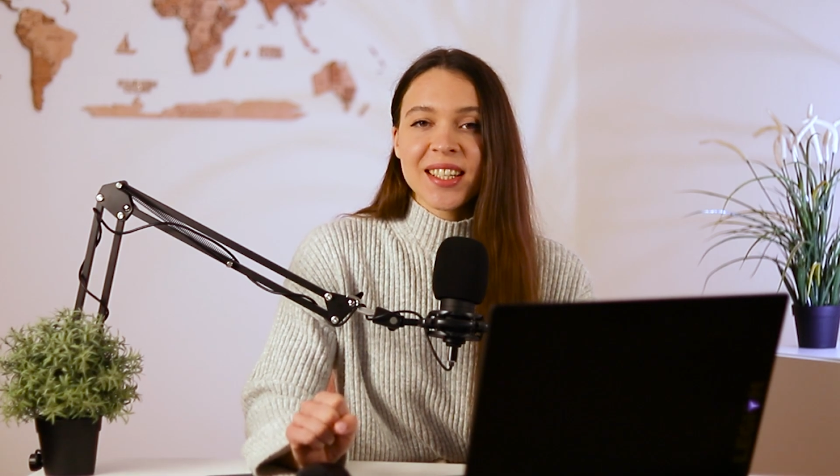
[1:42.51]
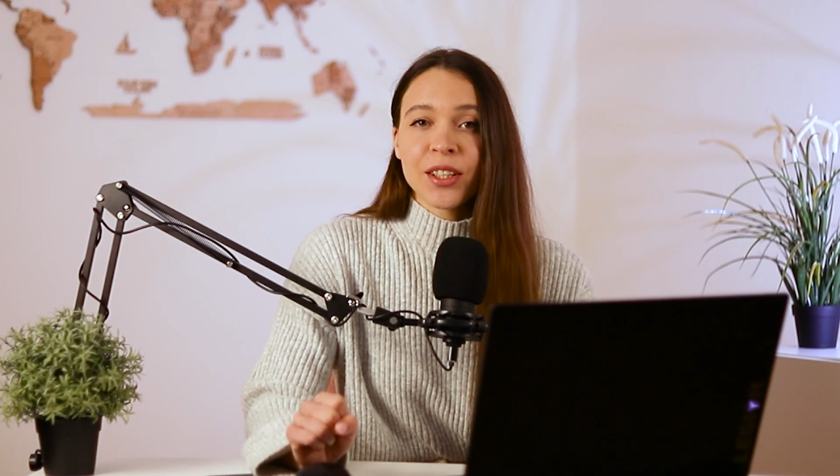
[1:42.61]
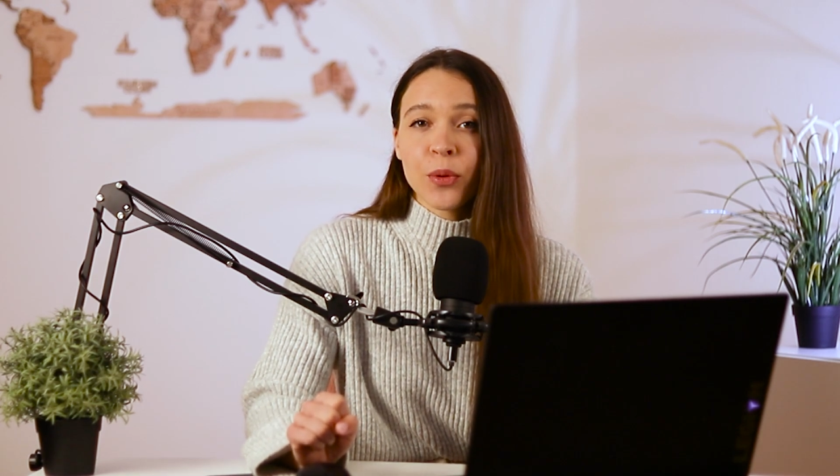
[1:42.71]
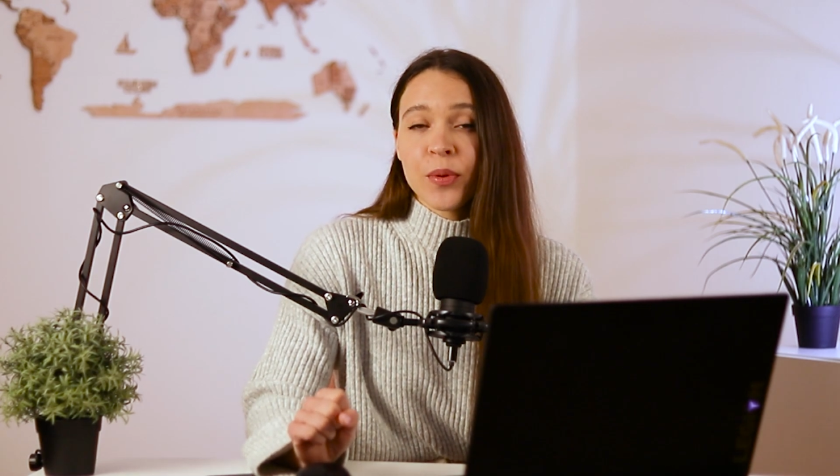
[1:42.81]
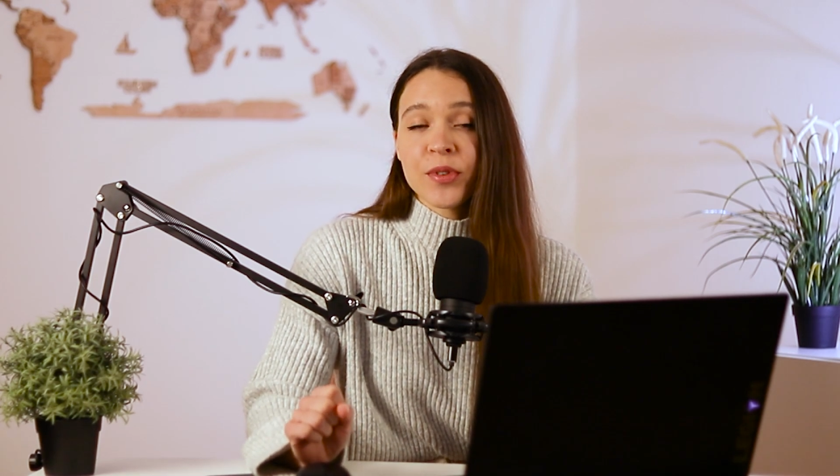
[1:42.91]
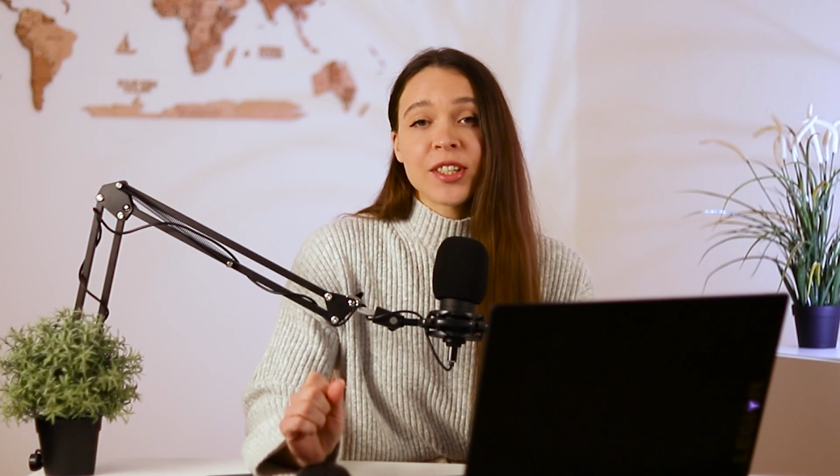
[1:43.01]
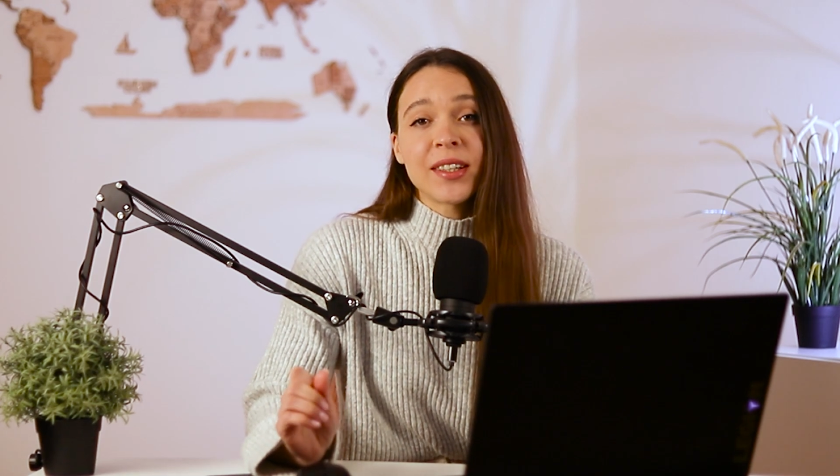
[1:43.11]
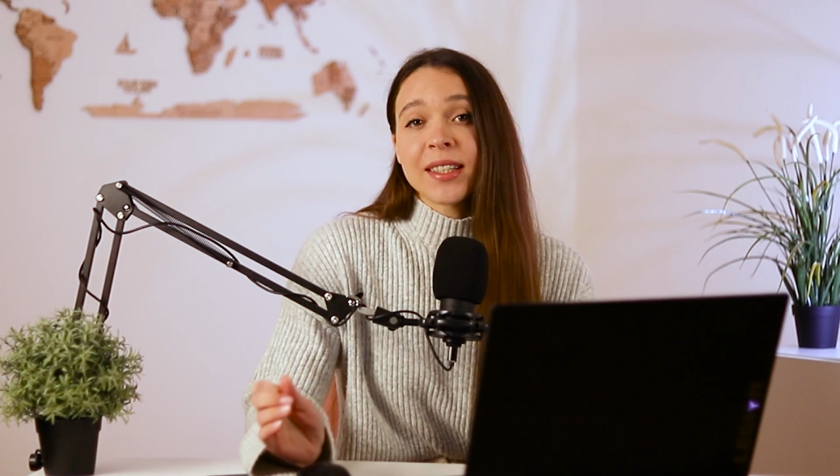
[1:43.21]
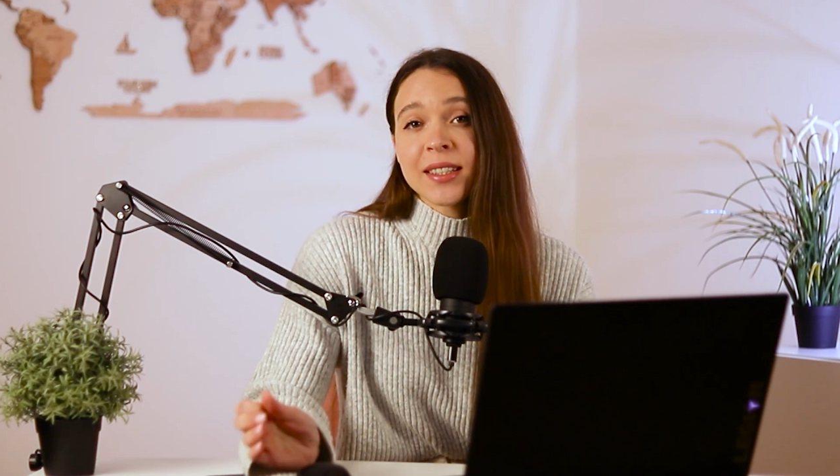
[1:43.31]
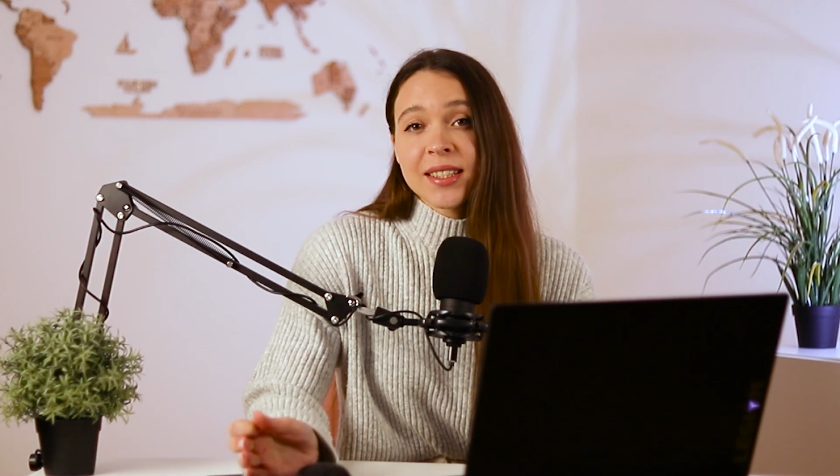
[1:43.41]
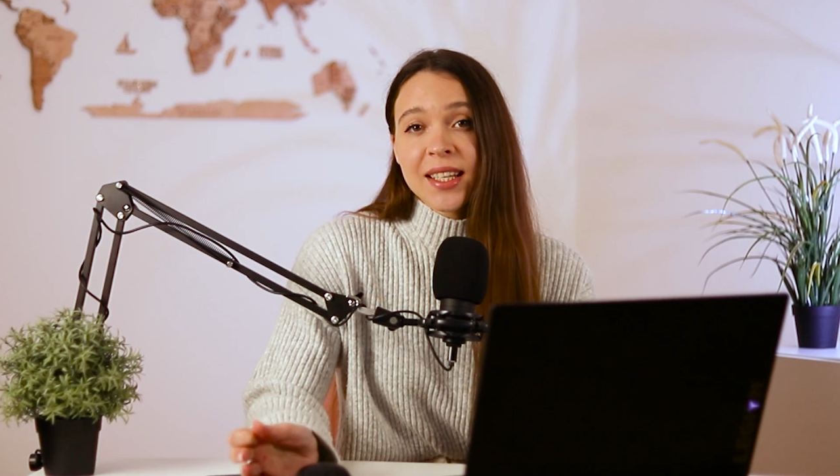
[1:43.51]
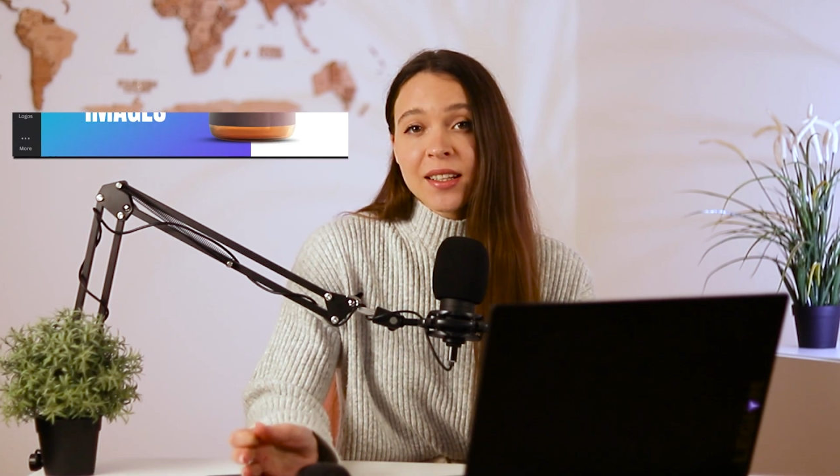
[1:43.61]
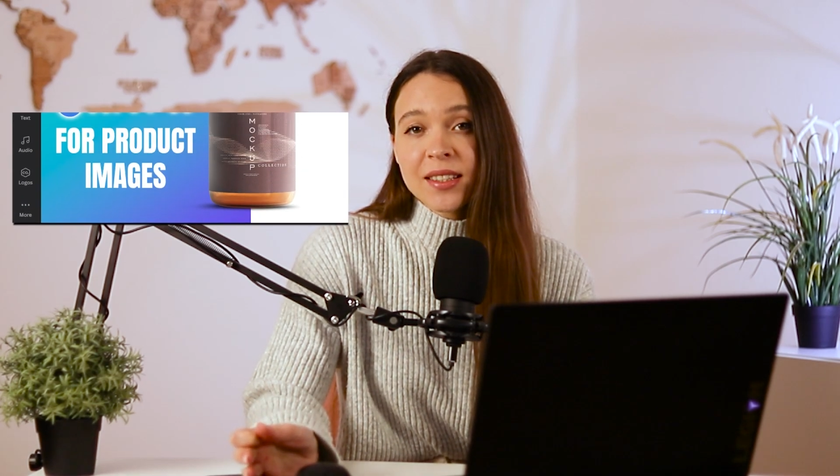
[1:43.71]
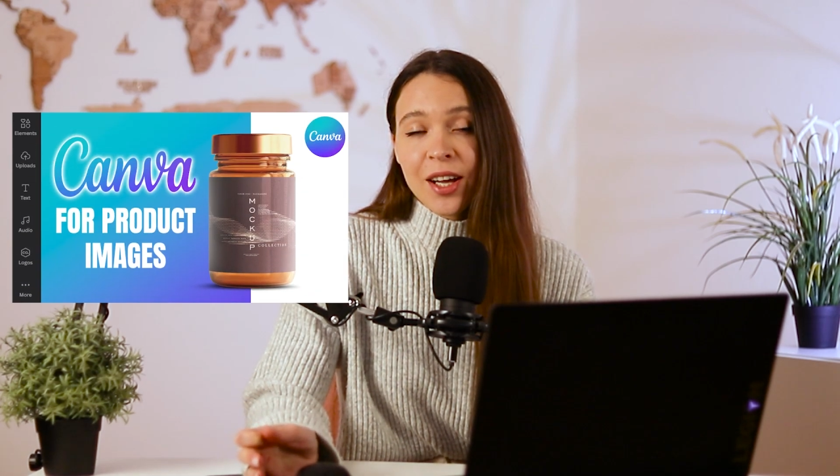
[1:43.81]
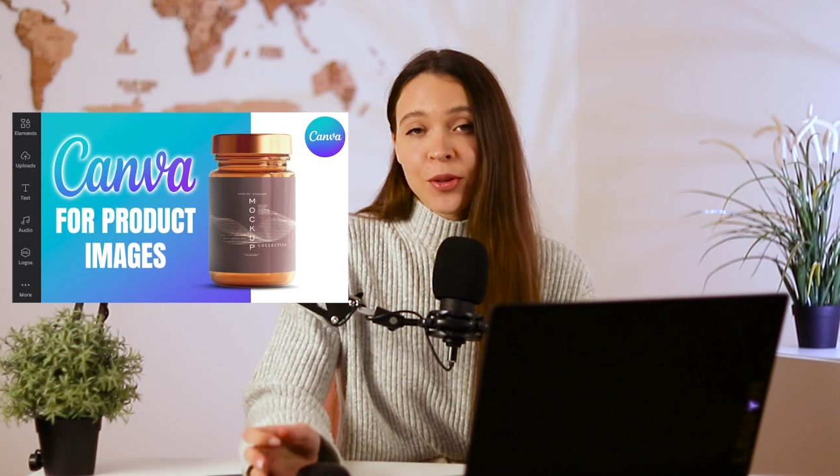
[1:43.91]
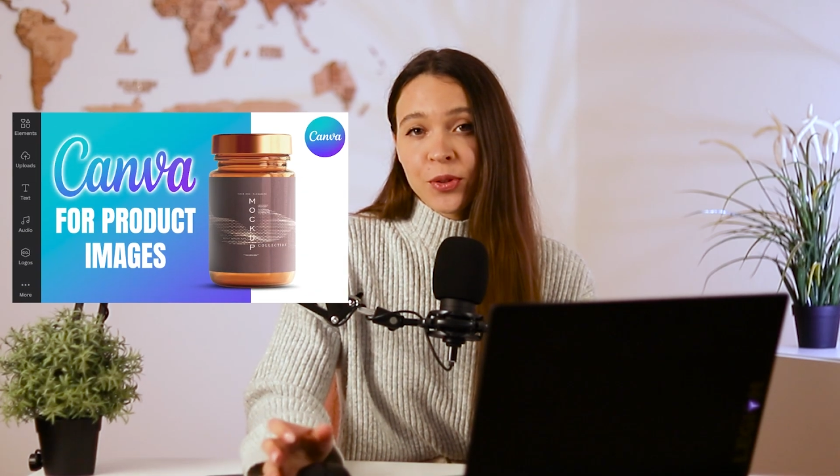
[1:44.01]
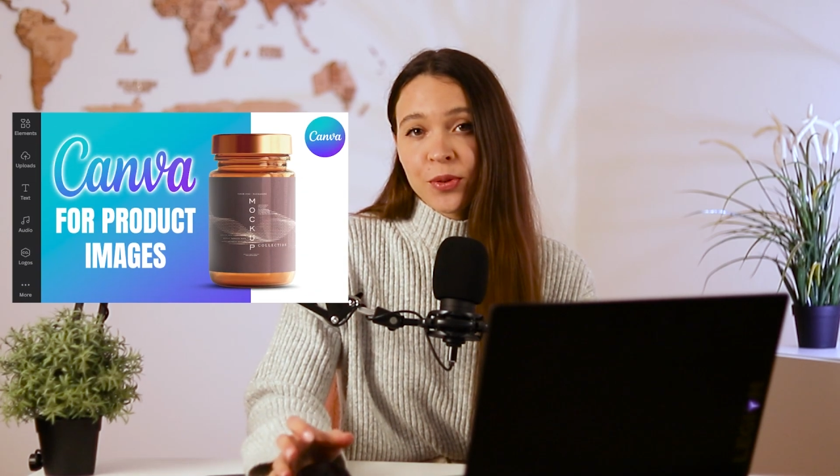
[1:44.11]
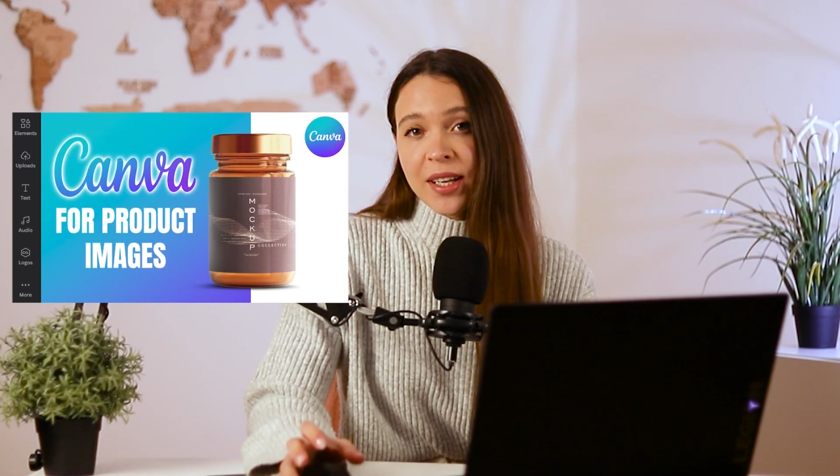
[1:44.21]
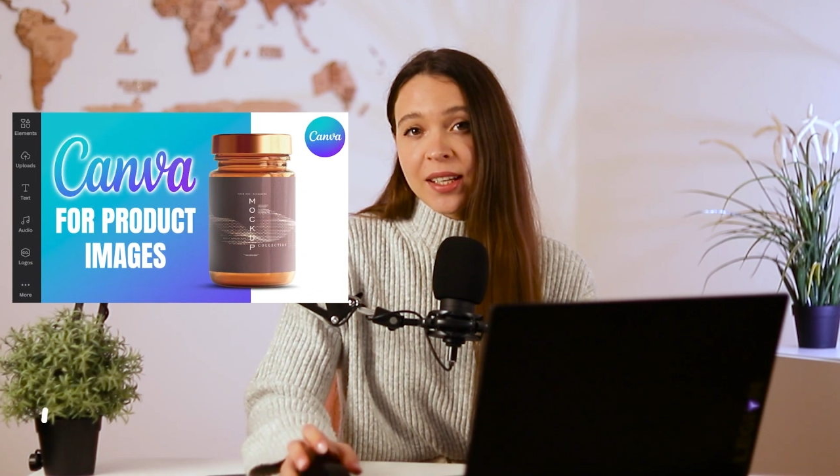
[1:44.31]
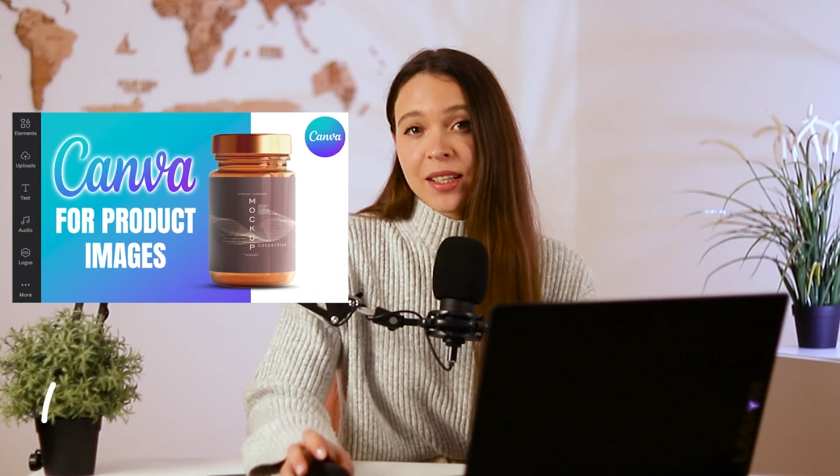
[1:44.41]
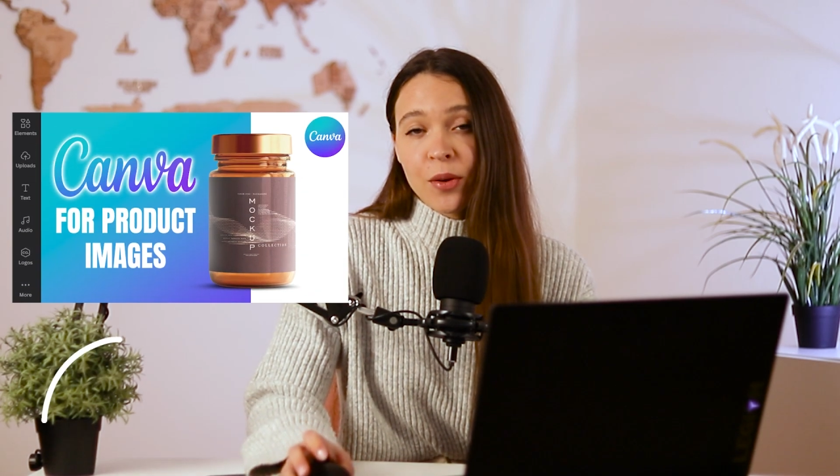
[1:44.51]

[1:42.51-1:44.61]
channel where we shared in details how to create